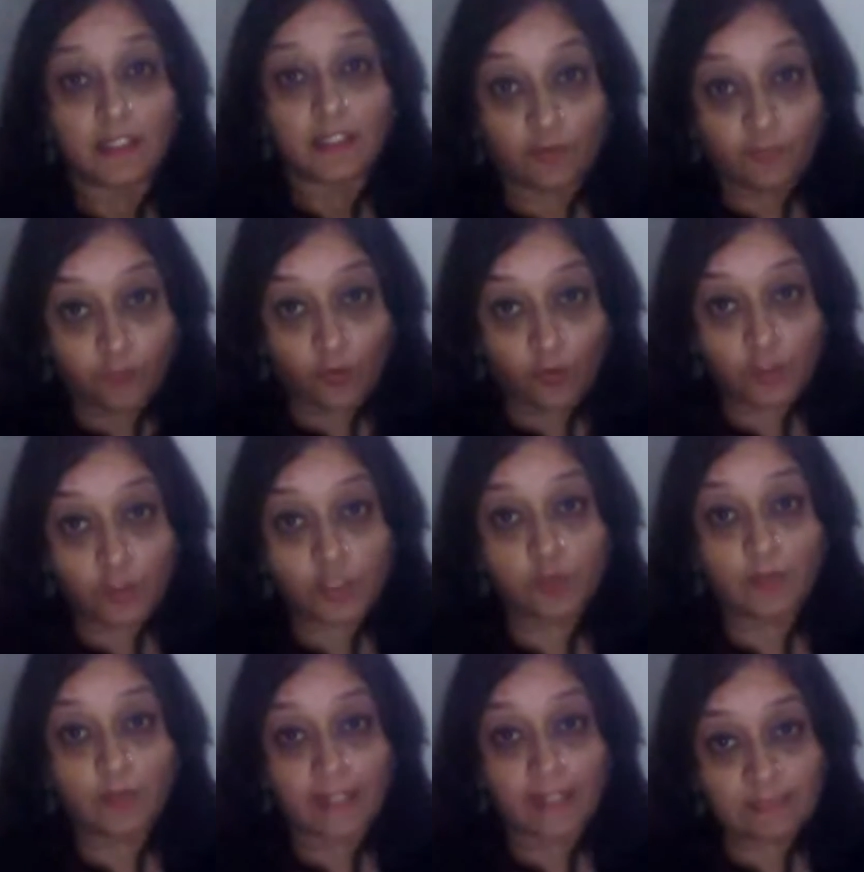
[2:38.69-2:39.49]
They were
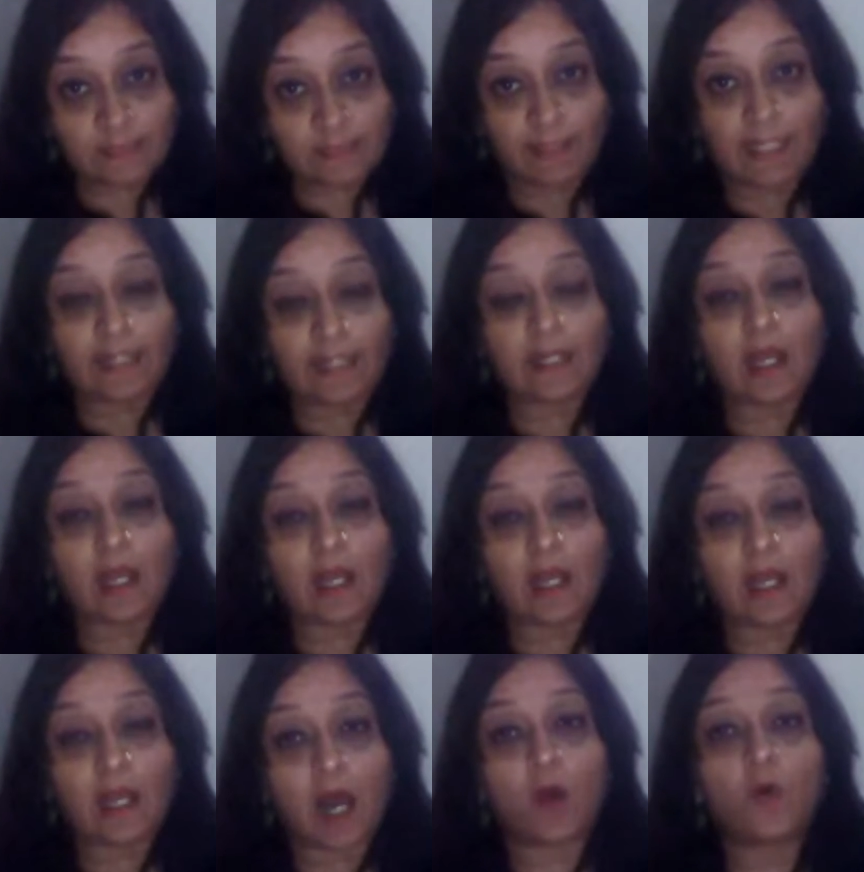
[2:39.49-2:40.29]
forced to
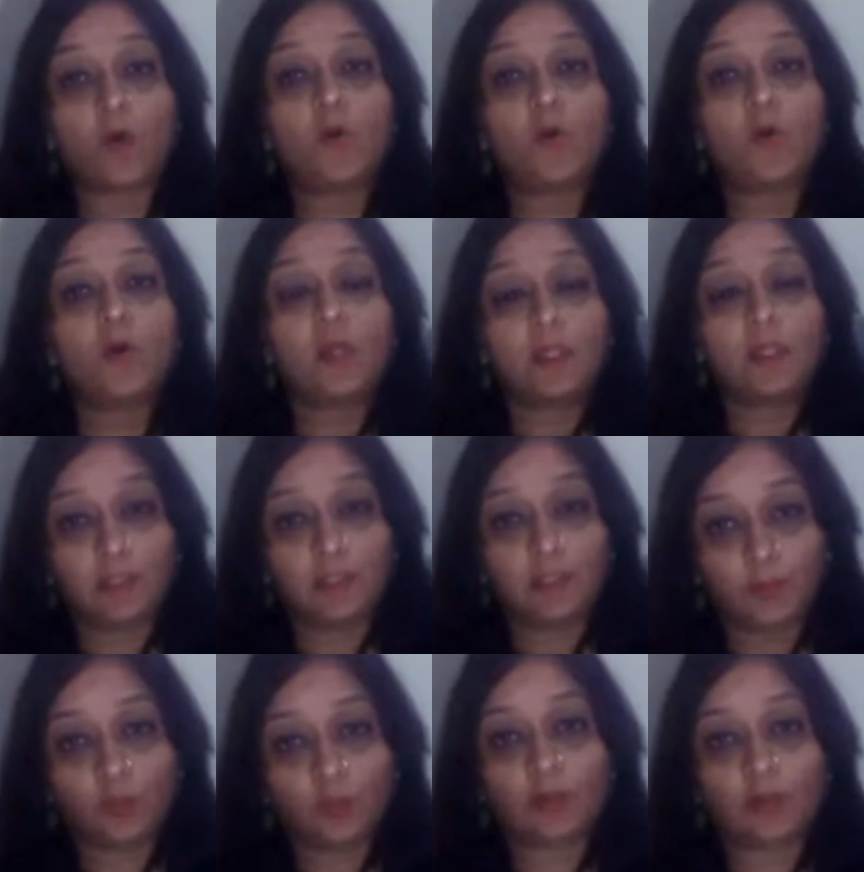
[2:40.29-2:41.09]
explain how
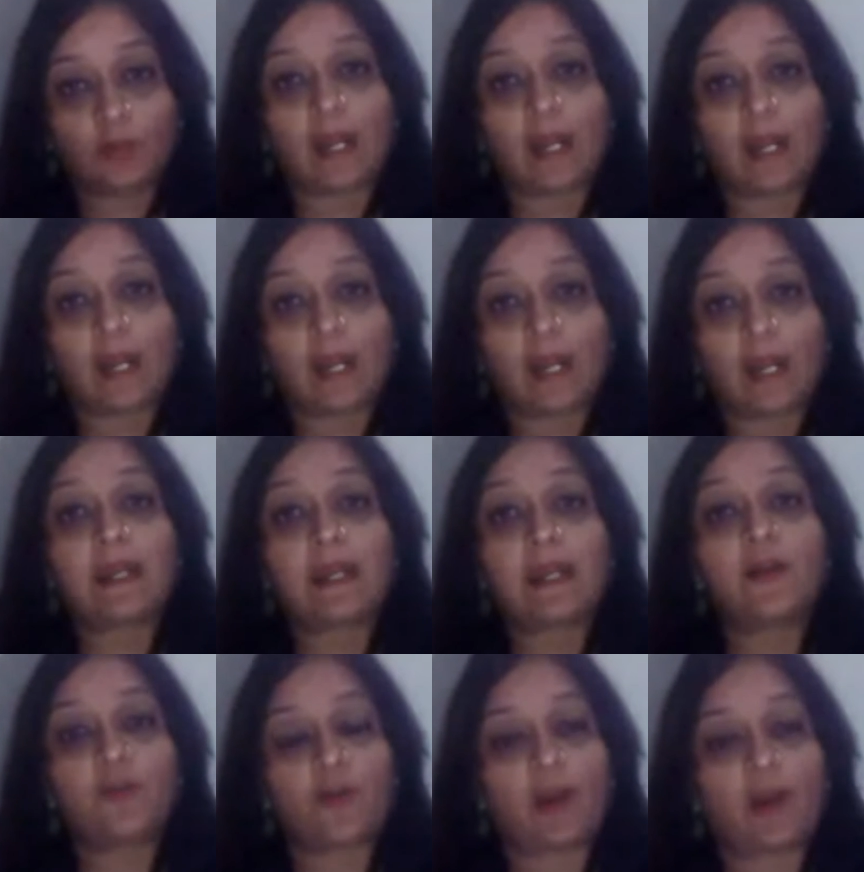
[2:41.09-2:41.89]
the bureaucrat
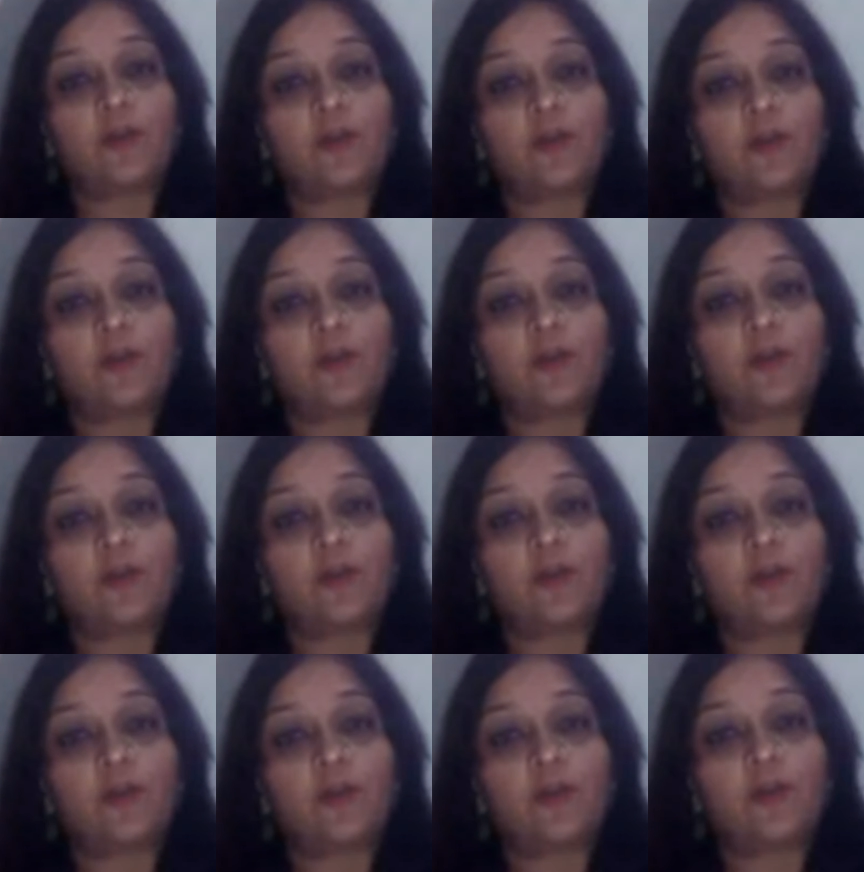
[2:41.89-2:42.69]
had tried to
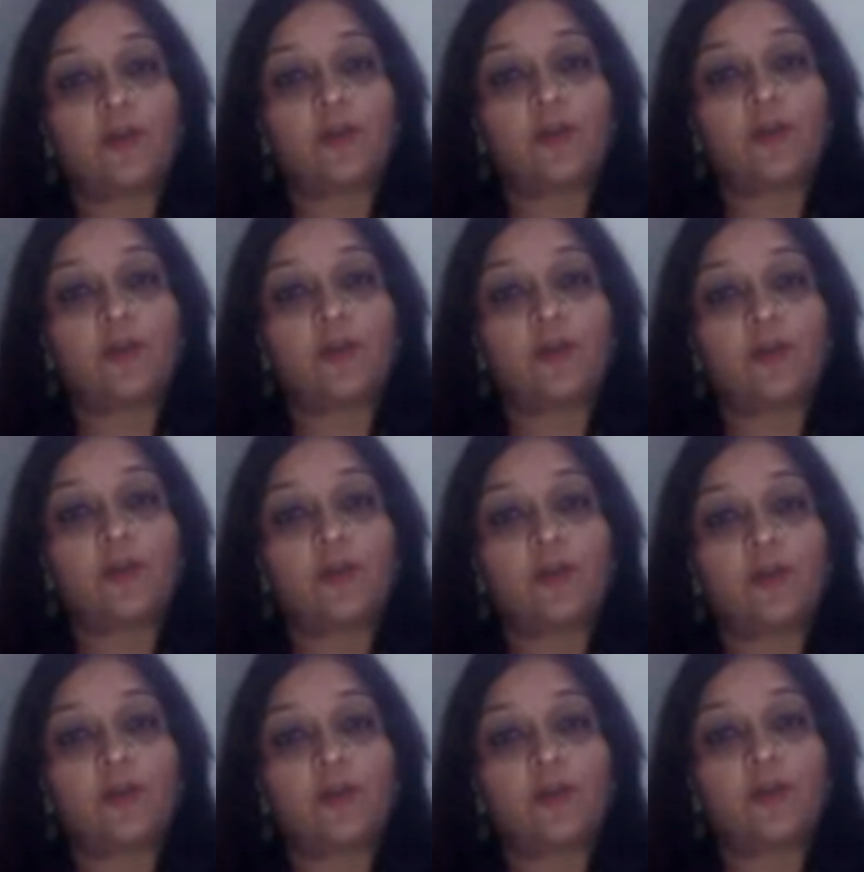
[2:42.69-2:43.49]
lobby for the
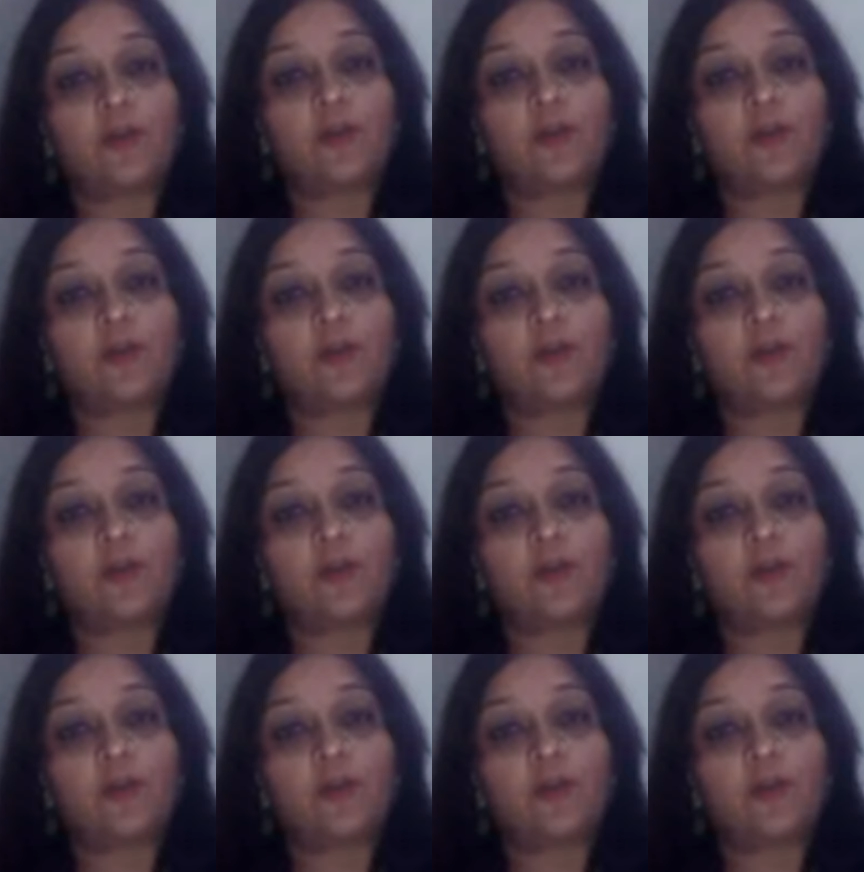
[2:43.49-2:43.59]
discoms.